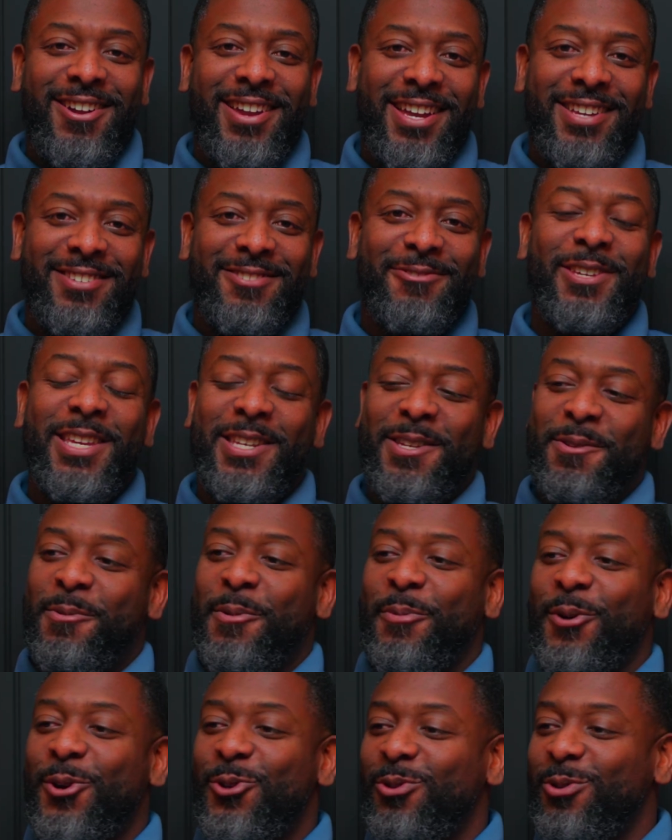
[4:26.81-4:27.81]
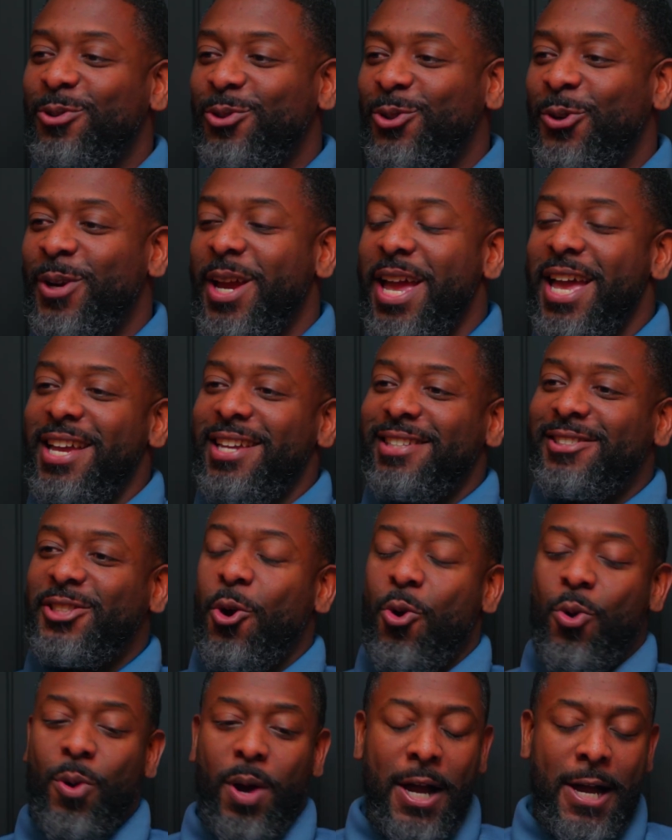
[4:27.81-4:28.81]
Okay, let's get into my personal story.
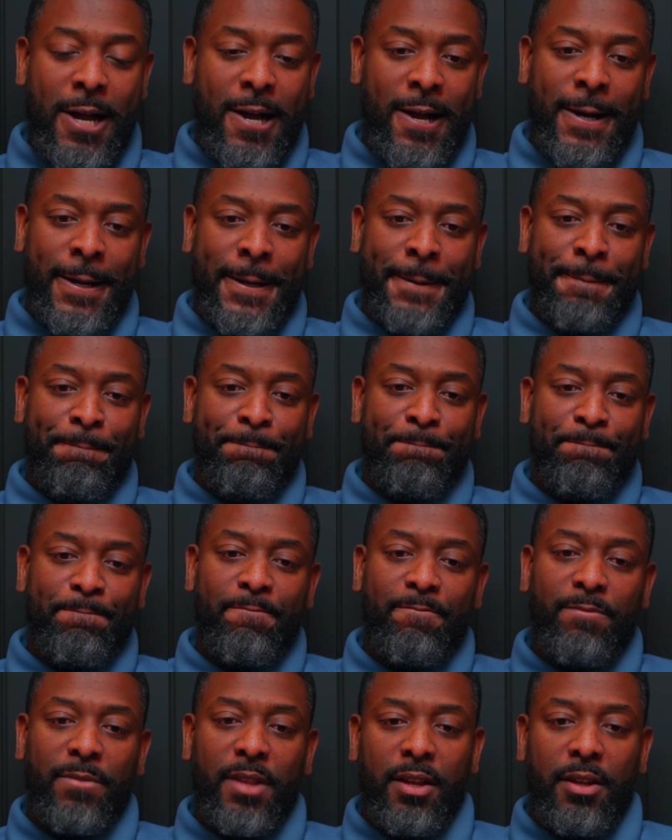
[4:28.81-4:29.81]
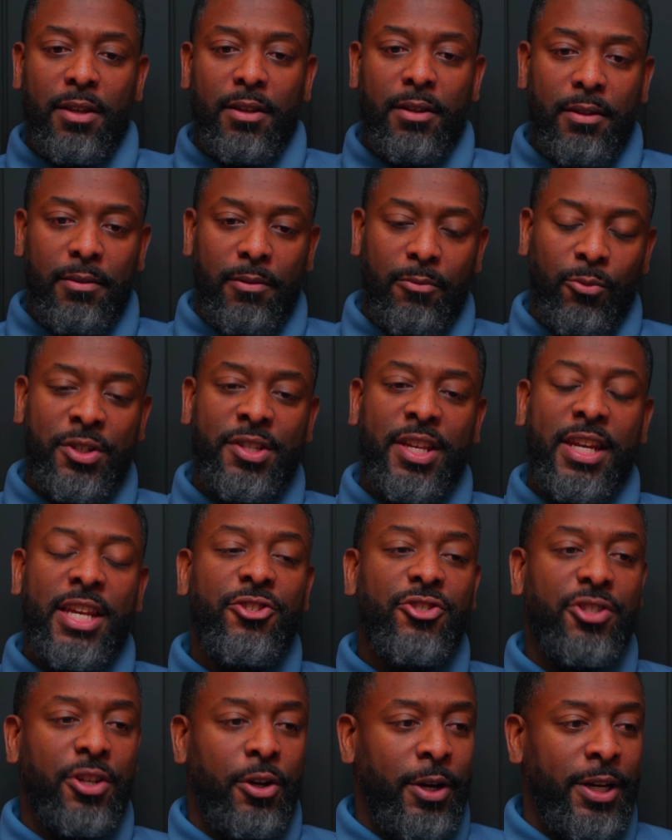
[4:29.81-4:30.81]
So was in
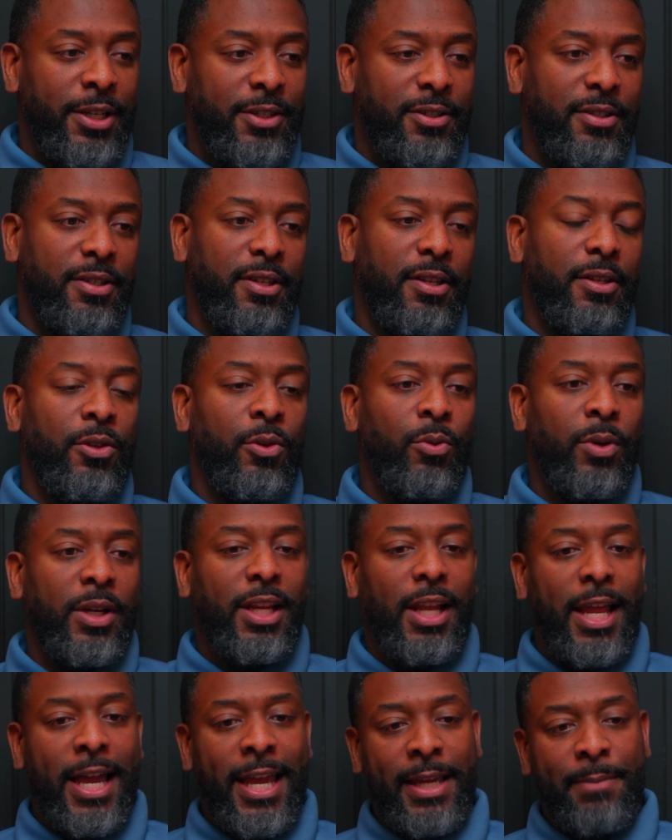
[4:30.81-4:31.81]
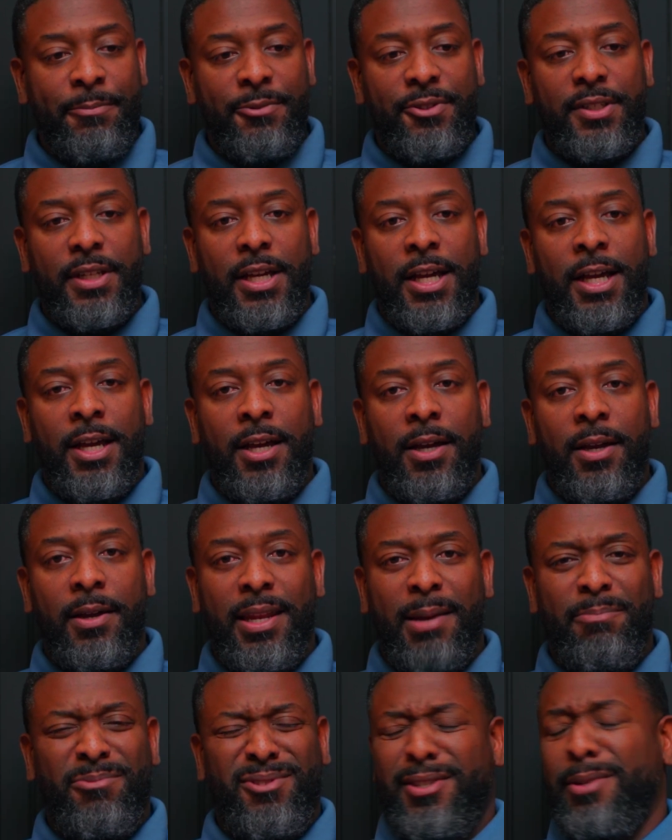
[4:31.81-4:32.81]
insurance doing claims, and
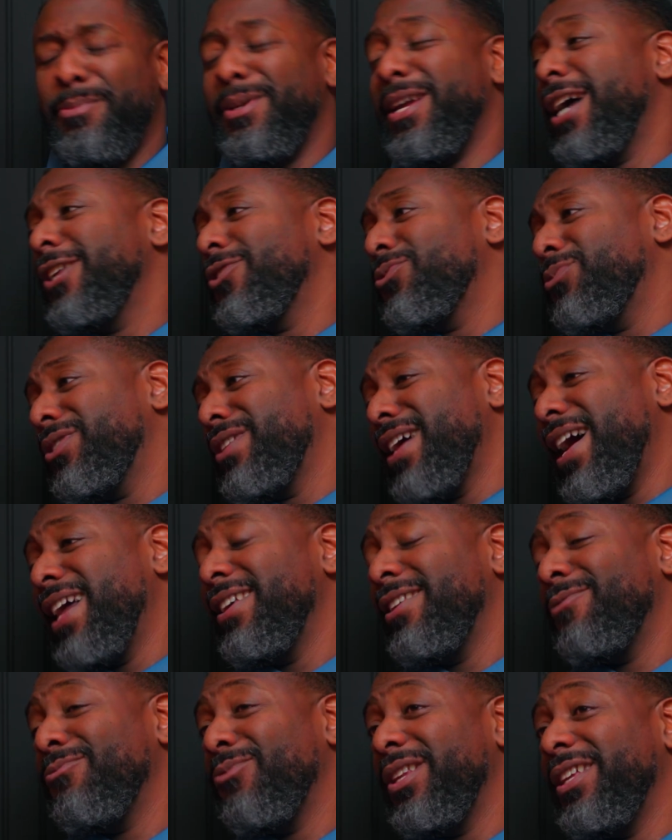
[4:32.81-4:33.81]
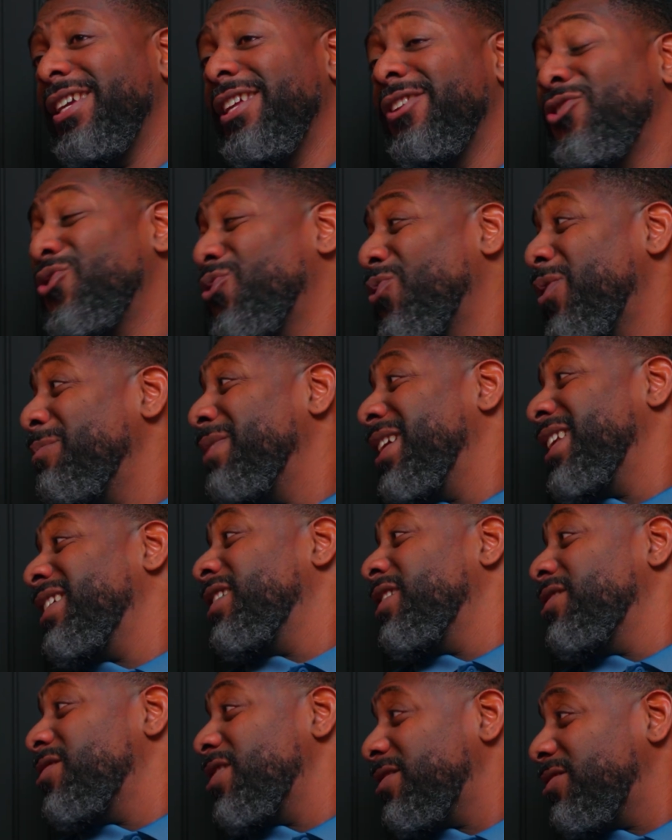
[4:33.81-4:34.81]
I'm just going to be honest with you, I didn't really enjoy being
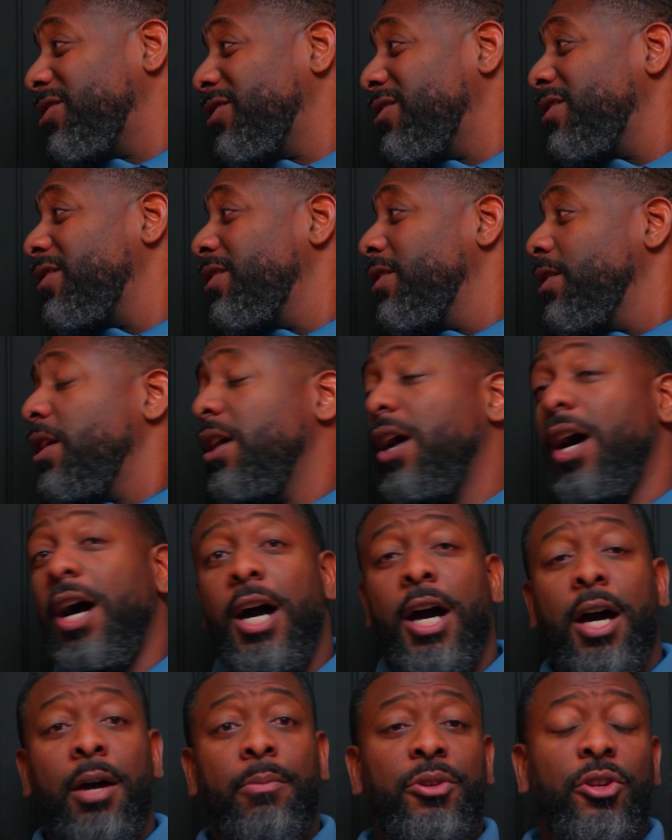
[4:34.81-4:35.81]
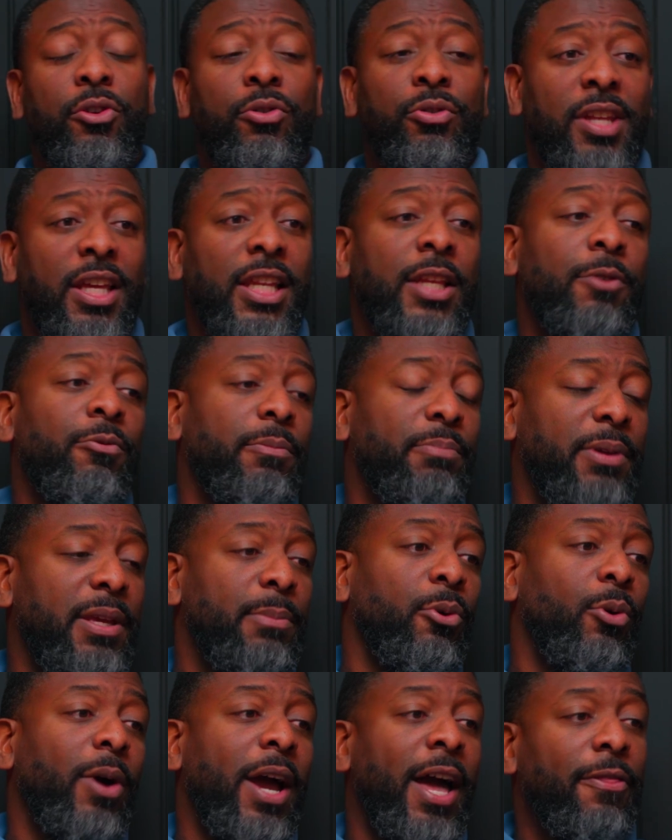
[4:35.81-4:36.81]
an adjuster. You're dealing with
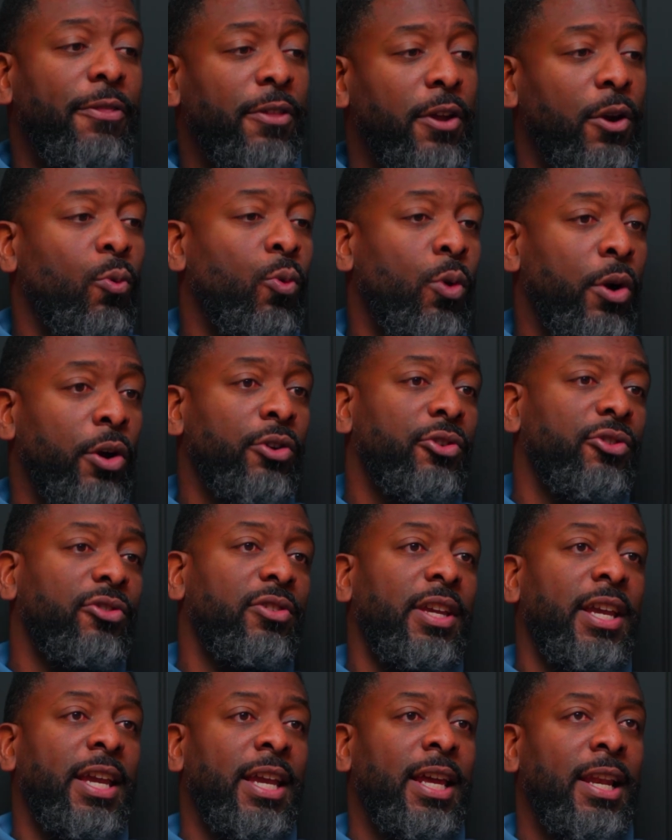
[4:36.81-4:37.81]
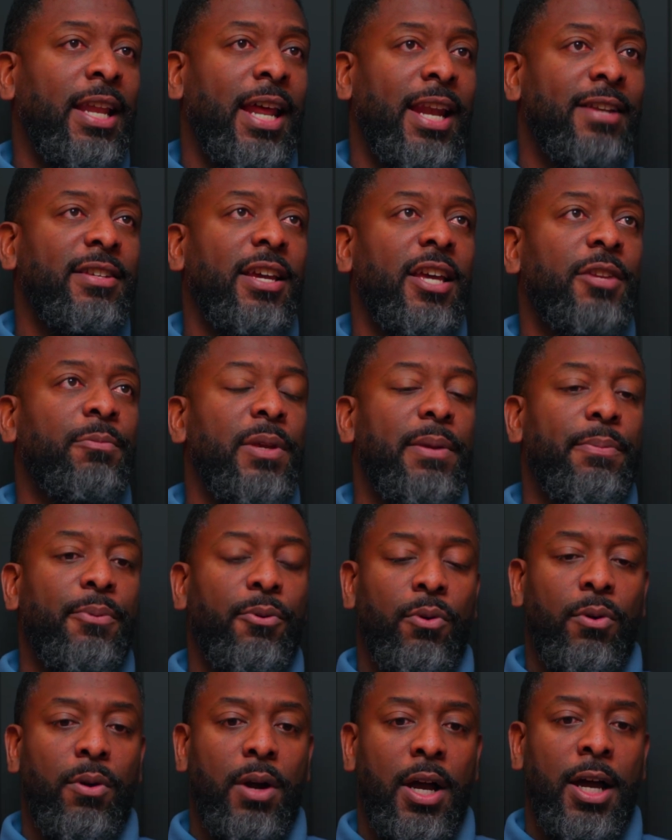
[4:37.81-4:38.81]
people at their worst, and a lot of times
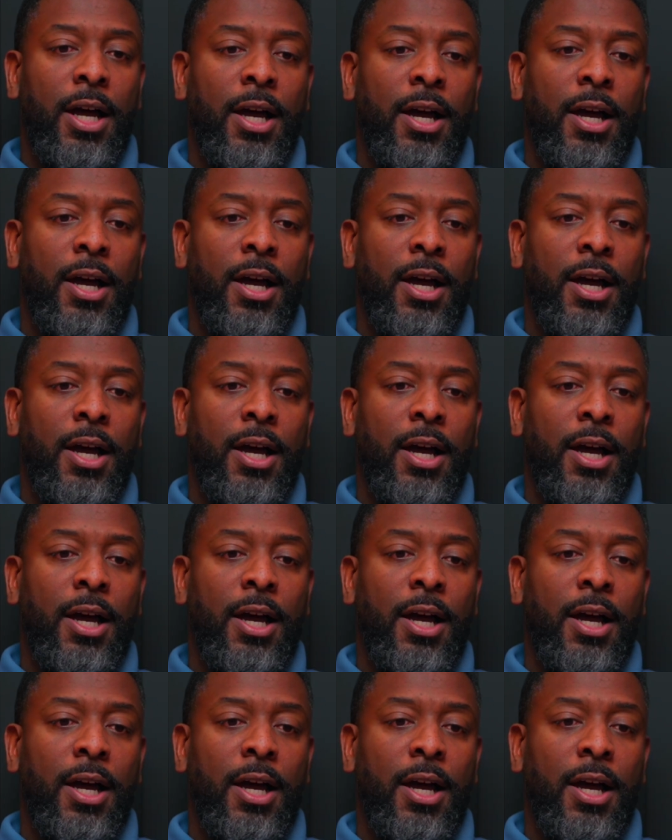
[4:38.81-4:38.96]
people